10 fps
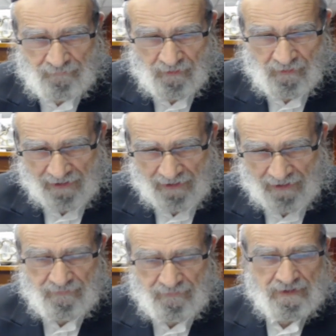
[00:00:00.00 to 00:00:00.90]

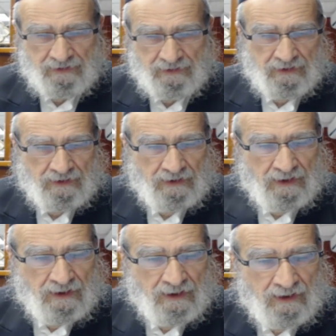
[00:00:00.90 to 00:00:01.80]
Meraglim.
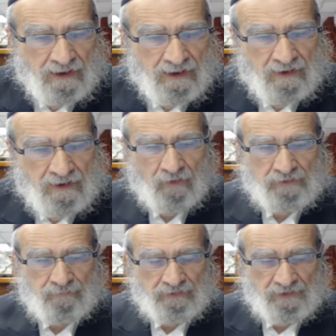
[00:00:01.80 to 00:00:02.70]

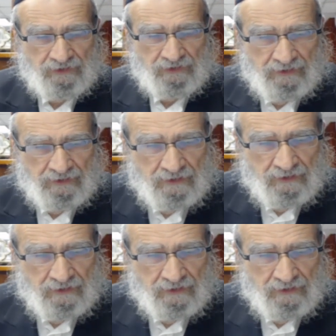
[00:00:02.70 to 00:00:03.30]
Ultimately,